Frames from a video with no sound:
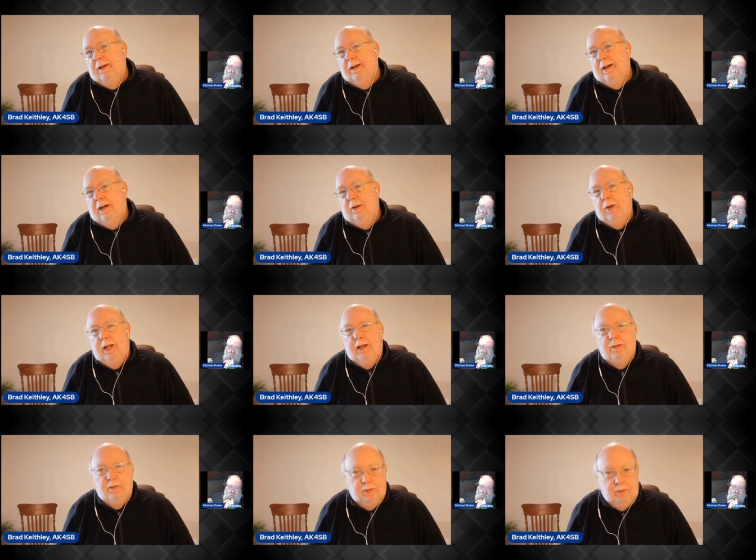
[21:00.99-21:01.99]
Uh,
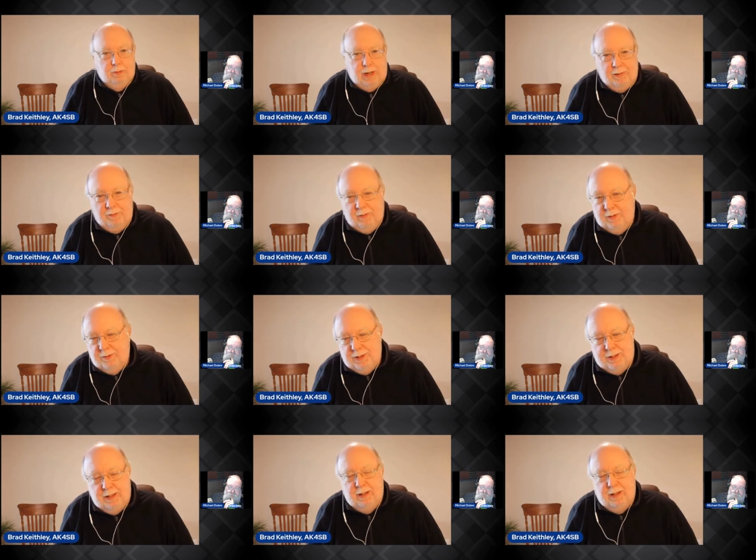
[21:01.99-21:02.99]
we, I've even
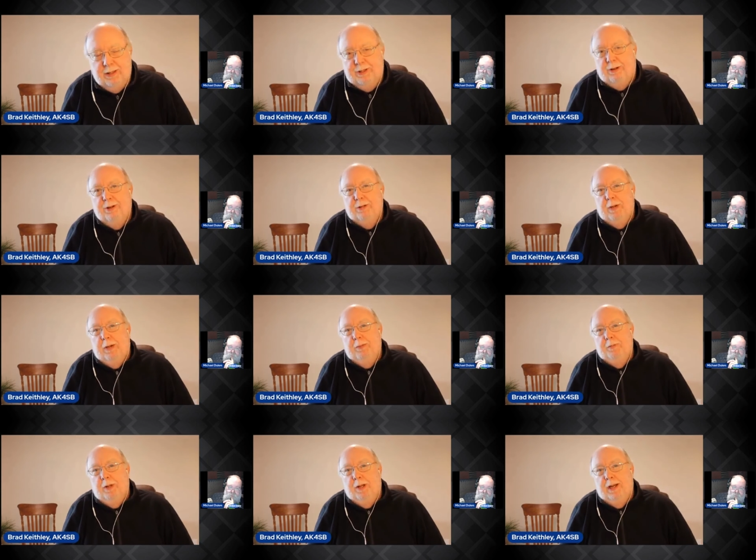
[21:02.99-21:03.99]
seen concerns about
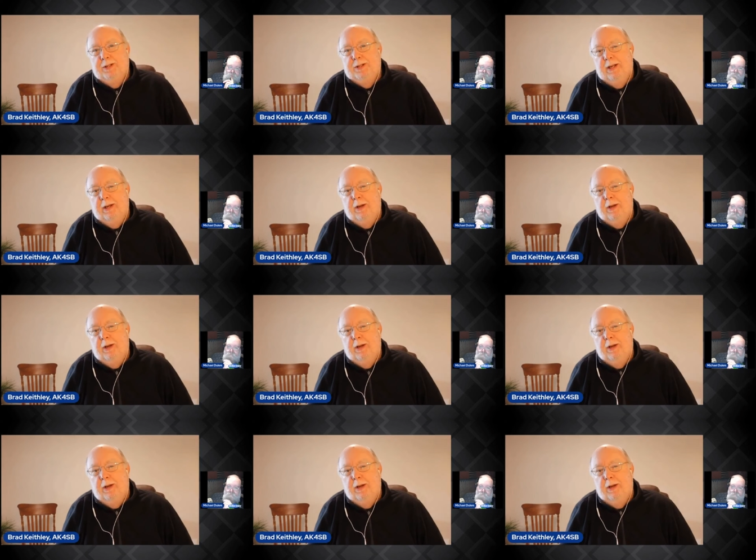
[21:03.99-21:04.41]
people now saying,